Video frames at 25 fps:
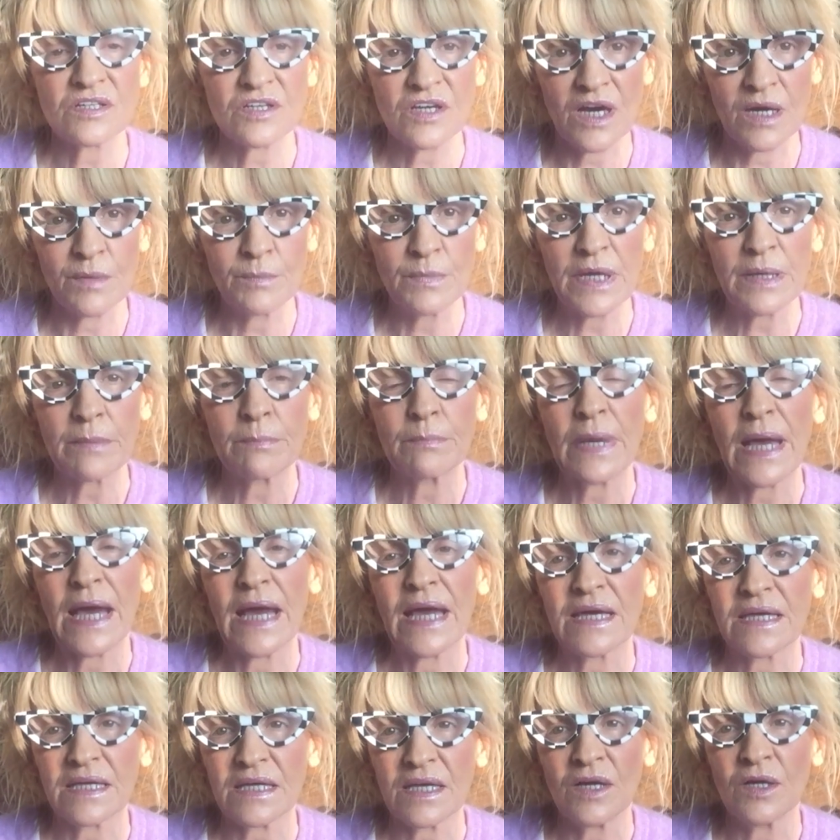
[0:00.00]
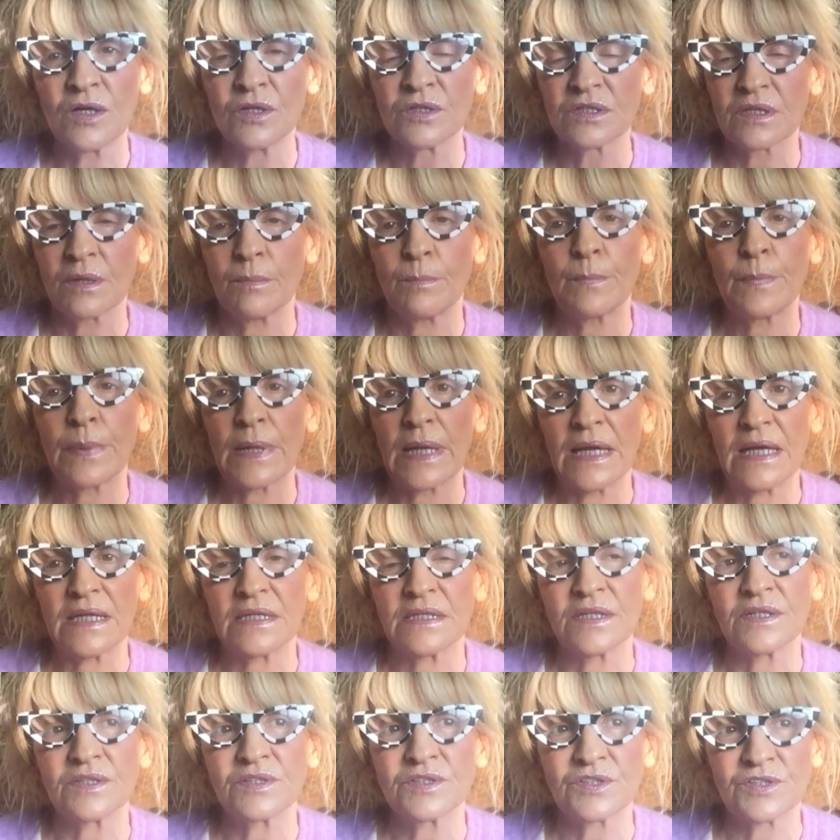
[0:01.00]
coming back on the
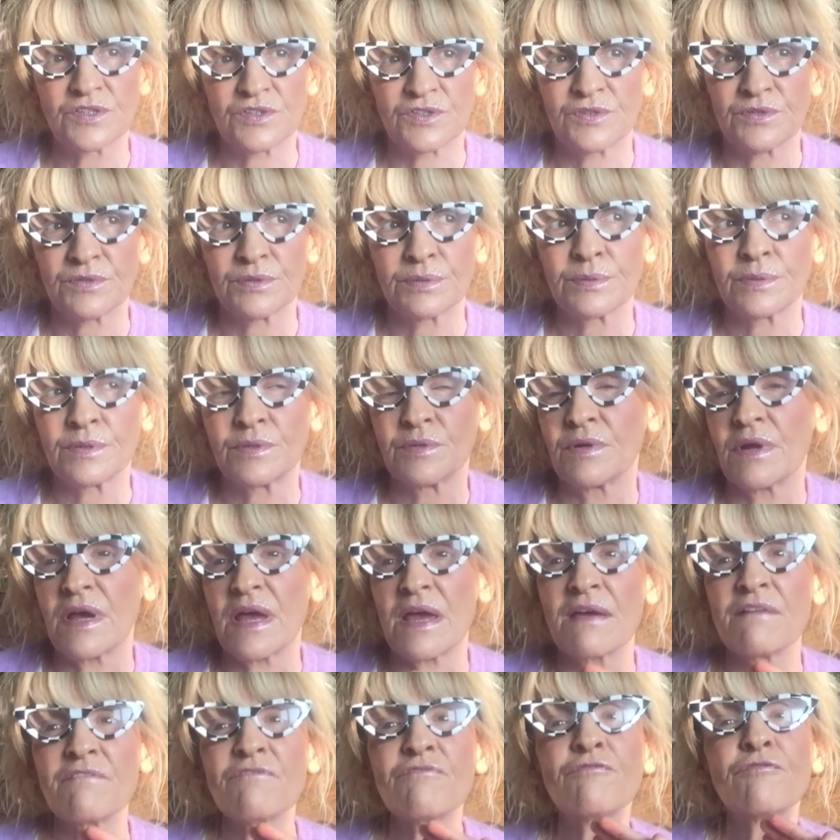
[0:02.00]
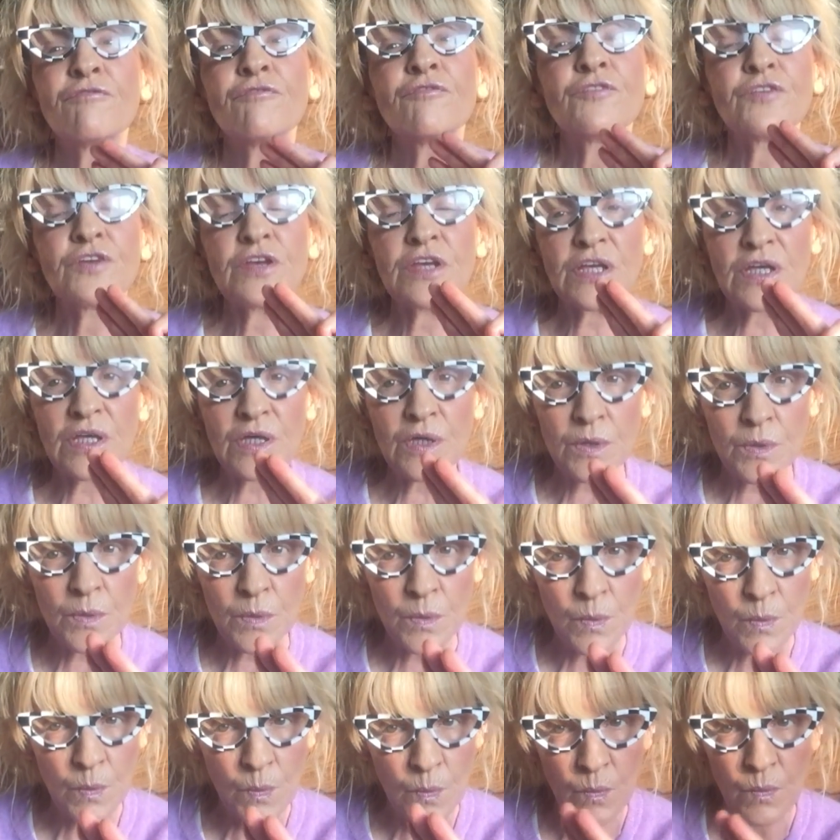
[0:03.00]
planet through a
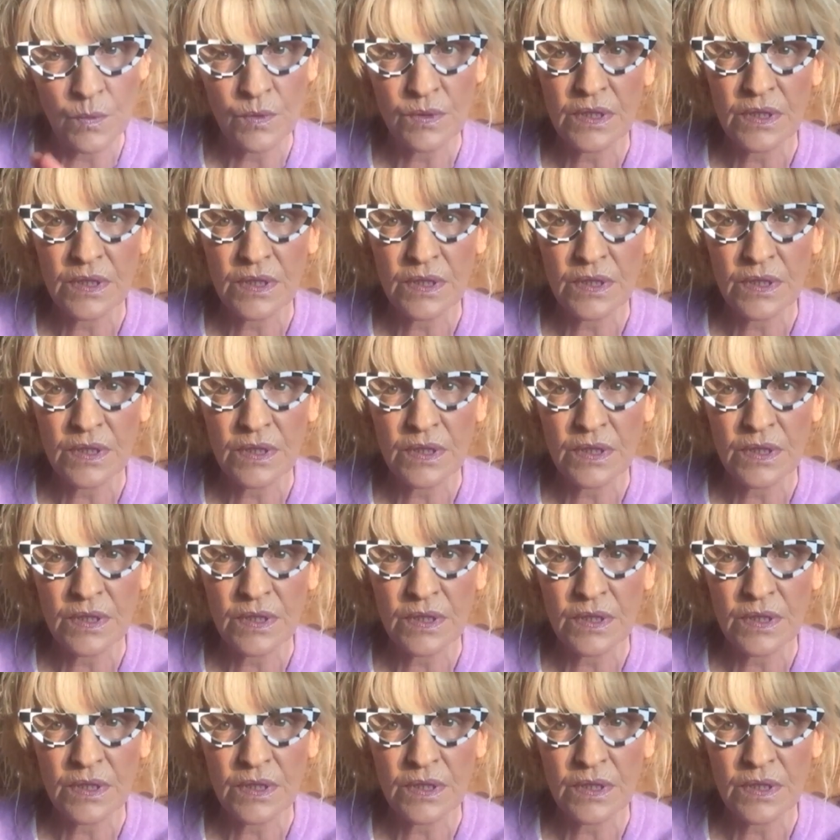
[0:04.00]
few